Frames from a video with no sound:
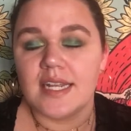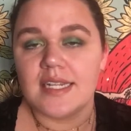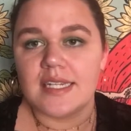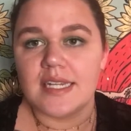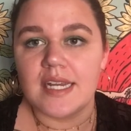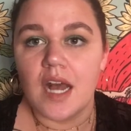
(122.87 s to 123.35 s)

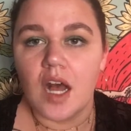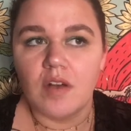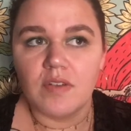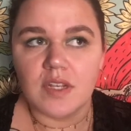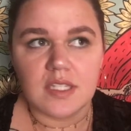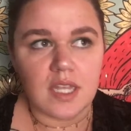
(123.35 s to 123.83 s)
idea
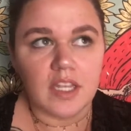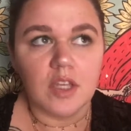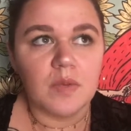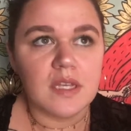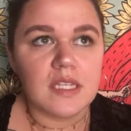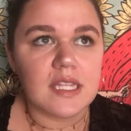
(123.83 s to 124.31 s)
of a
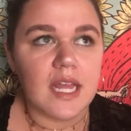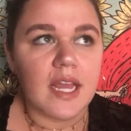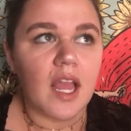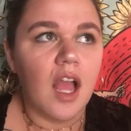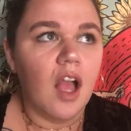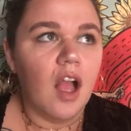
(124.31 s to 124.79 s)
succubus,
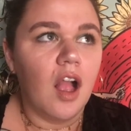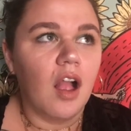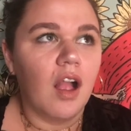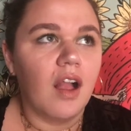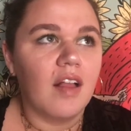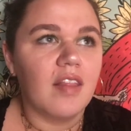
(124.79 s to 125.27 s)
like
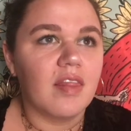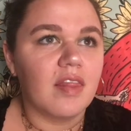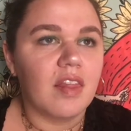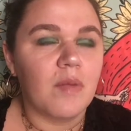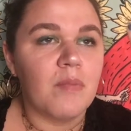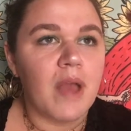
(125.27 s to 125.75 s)

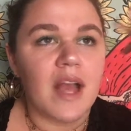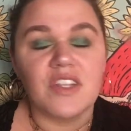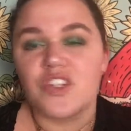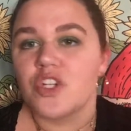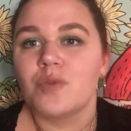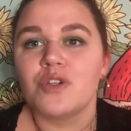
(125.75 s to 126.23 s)
the
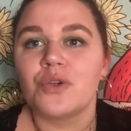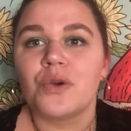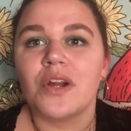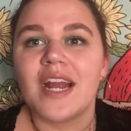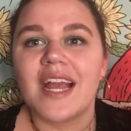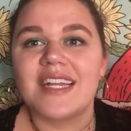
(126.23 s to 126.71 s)

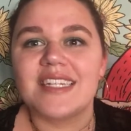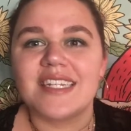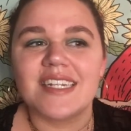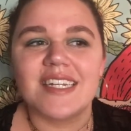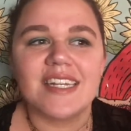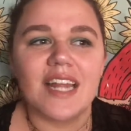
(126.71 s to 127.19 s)
masturbatory
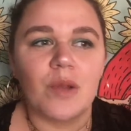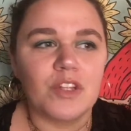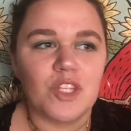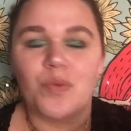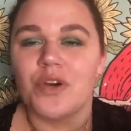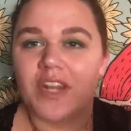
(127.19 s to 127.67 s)
idea, like
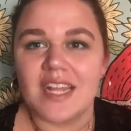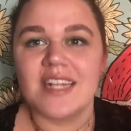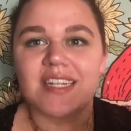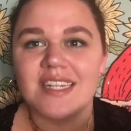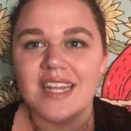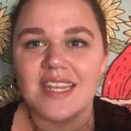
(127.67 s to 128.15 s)
once you put it in
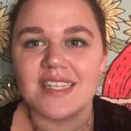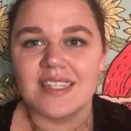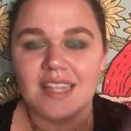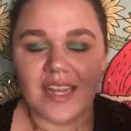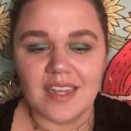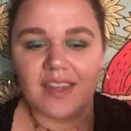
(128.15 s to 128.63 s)

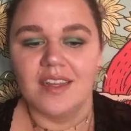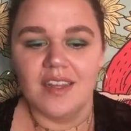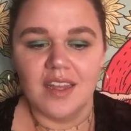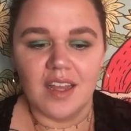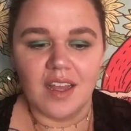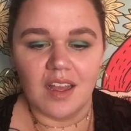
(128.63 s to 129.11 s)
today's
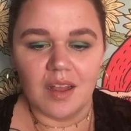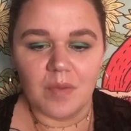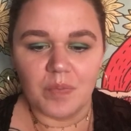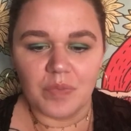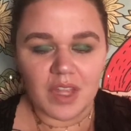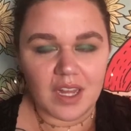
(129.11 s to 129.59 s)

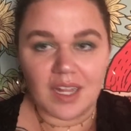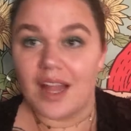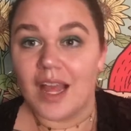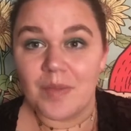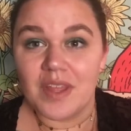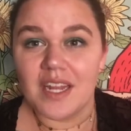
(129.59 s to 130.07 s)

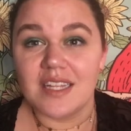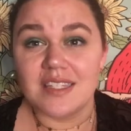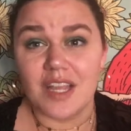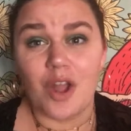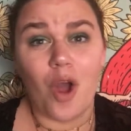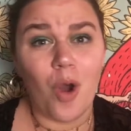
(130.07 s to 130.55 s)
climate, it's
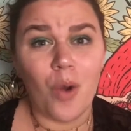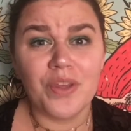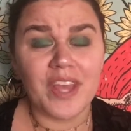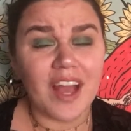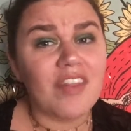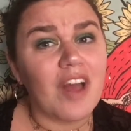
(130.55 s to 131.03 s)
like, oh
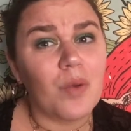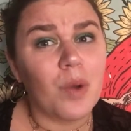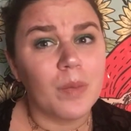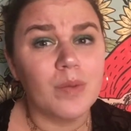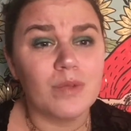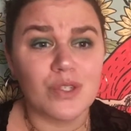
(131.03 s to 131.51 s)
yeah, that
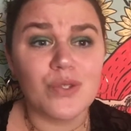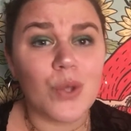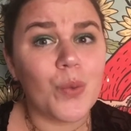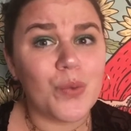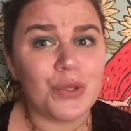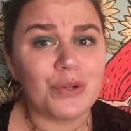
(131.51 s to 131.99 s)
woman was
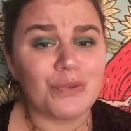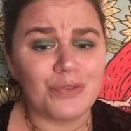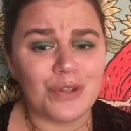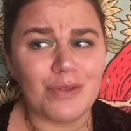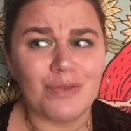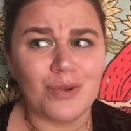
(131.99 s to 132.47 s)
so
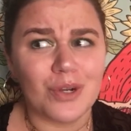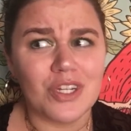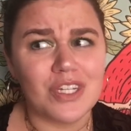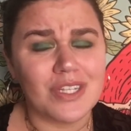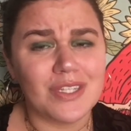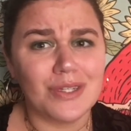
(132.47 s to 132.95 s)
beautiful, of course
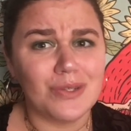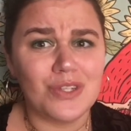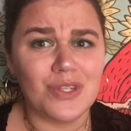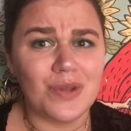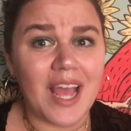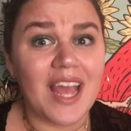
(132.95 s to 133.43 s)
she
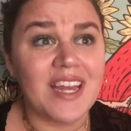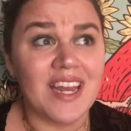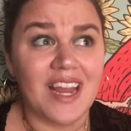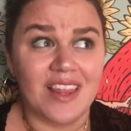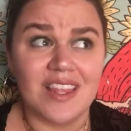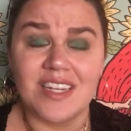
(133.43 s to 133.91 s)
seduced you and it had
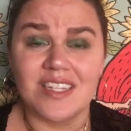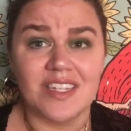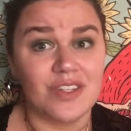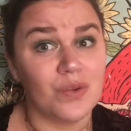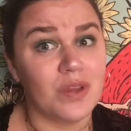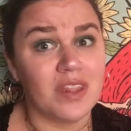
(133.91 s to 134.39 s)
nothing to
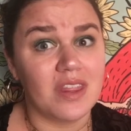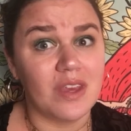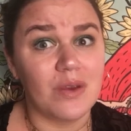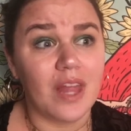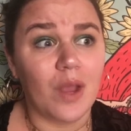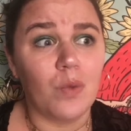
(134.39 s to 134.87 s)
do with
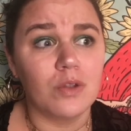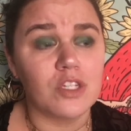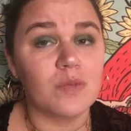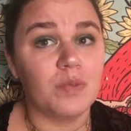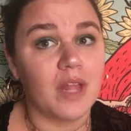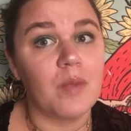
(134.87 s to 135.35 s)
you. Like, we'll
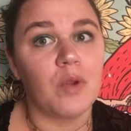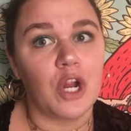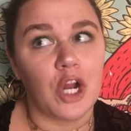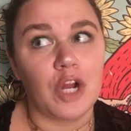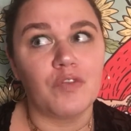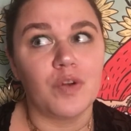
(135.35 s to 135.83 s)
just blame
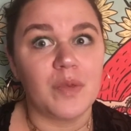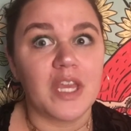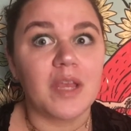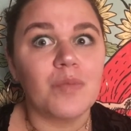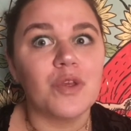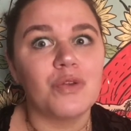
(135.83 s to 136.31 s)
her for
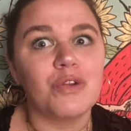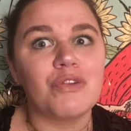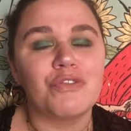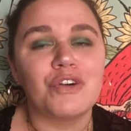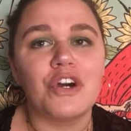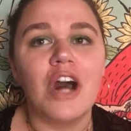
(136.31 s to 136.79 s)
being
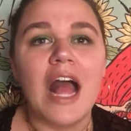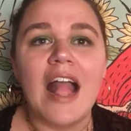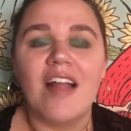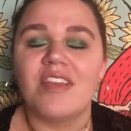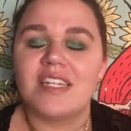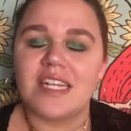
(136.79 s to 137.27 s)
beautiful.
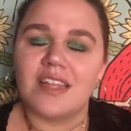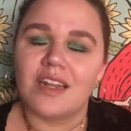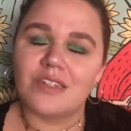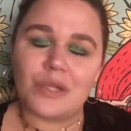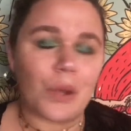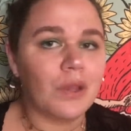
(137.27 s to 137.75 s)
And they take that
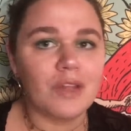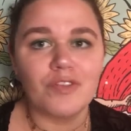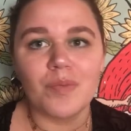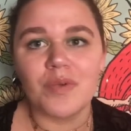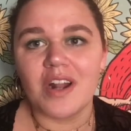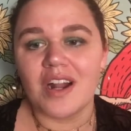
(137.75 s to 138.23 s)
and totally
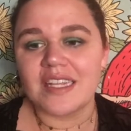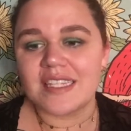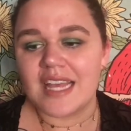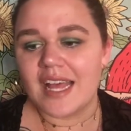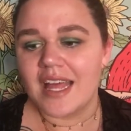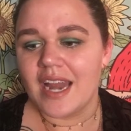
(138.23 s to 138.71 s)
flip it on its
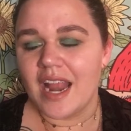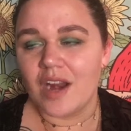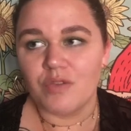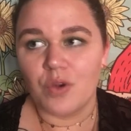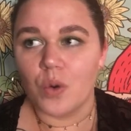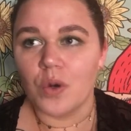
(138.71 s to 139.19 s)
head. And
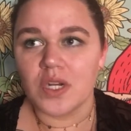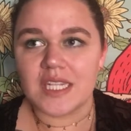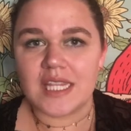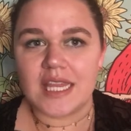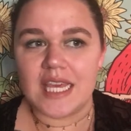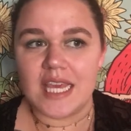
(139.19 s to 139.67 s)
of
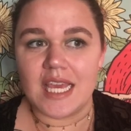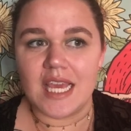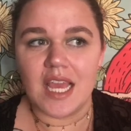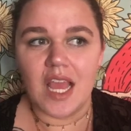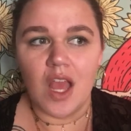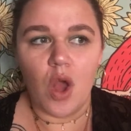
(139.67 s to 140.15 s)
course,
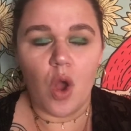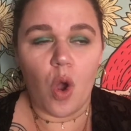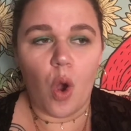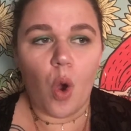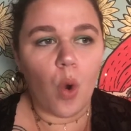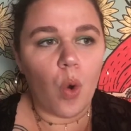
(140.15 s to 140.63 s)
the
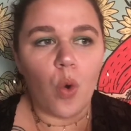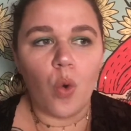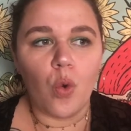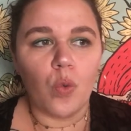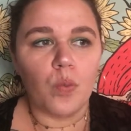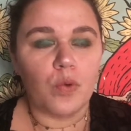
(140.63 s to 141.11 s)

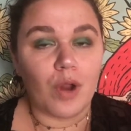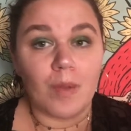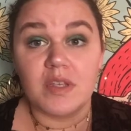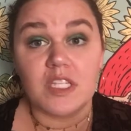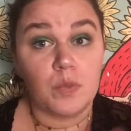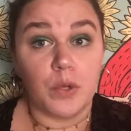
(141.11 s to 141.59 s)
whole
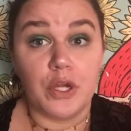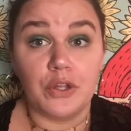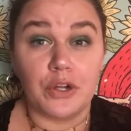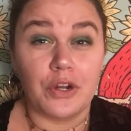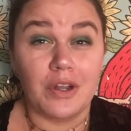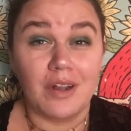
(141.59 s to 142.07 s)
premise,
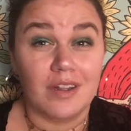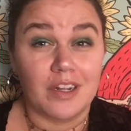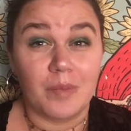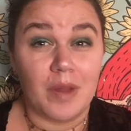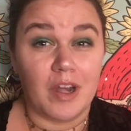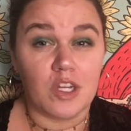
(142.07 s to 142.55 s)
spoiler
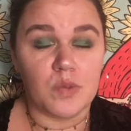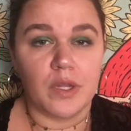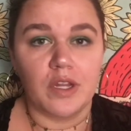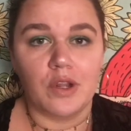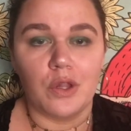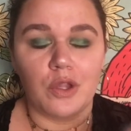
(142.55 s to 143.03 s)
alert, minor
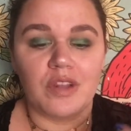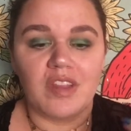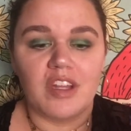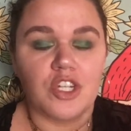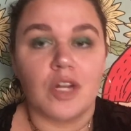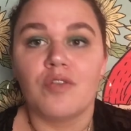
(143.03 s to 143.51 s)
spoiler alert,
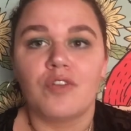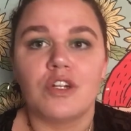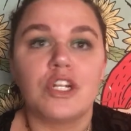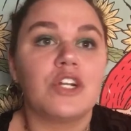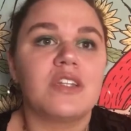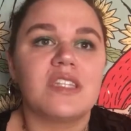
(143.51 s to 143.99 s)
that Jennifer
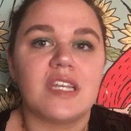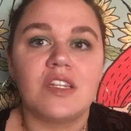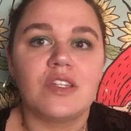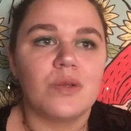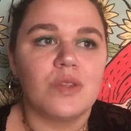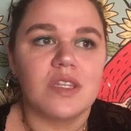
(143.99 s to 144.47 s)
turns
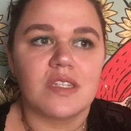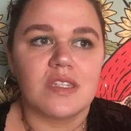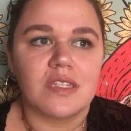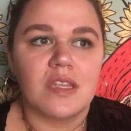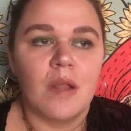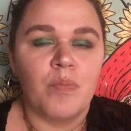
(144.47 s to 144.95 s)
into
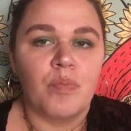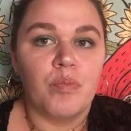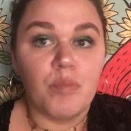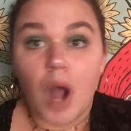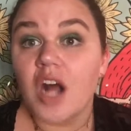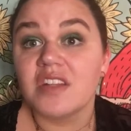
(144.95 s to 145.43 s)
this
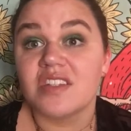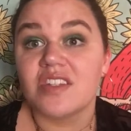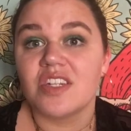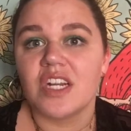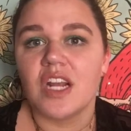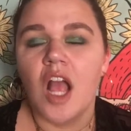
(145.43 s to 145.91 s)

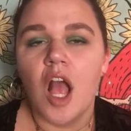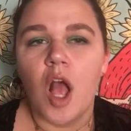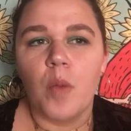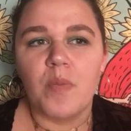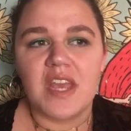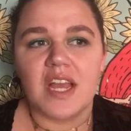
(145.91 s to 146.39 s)
monster
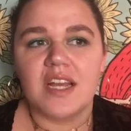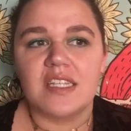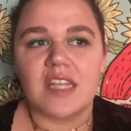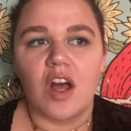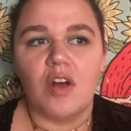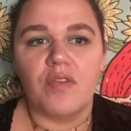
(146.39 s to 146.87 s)
because
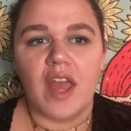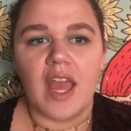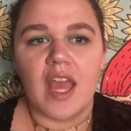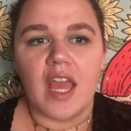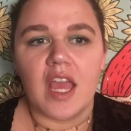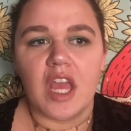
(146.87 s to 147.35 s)
of
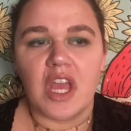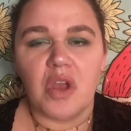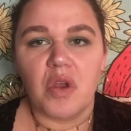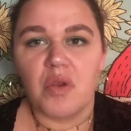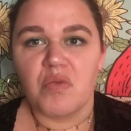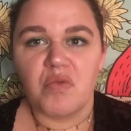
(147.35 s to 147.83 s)
a
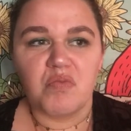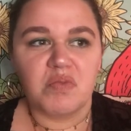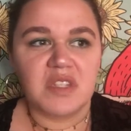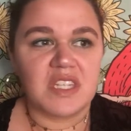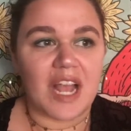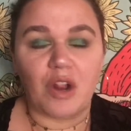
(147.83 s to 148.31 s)

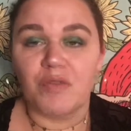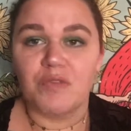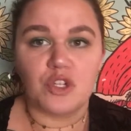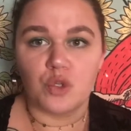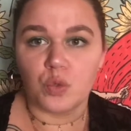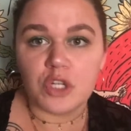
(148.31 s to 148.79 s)

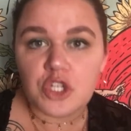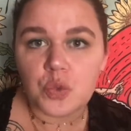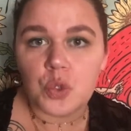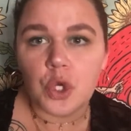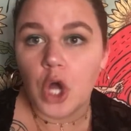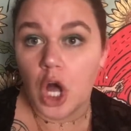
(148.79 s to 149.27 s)
sacrificial
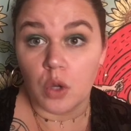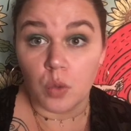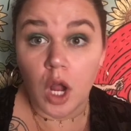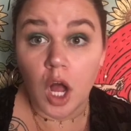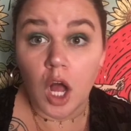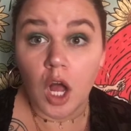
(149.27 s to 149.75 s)
ritual gone
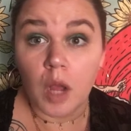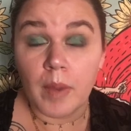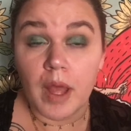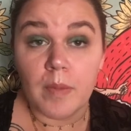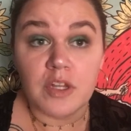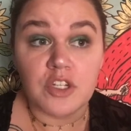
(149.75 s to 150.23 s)
wrong
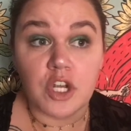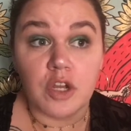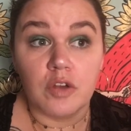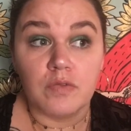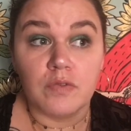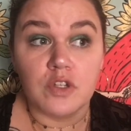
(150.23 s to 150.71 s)
by a bunch
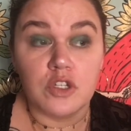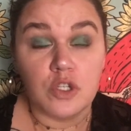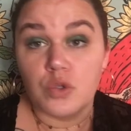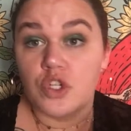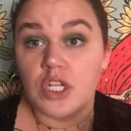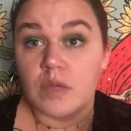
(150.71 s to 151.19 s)
of
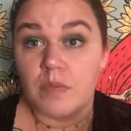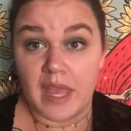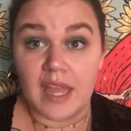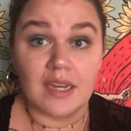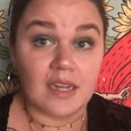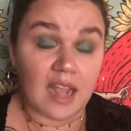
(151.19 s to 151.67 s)
douchey
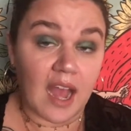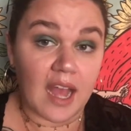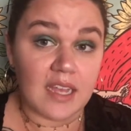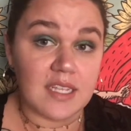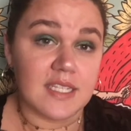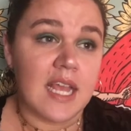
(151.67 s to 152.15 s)
band
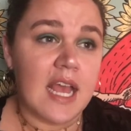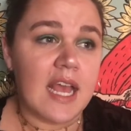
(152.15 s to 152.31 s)
guys,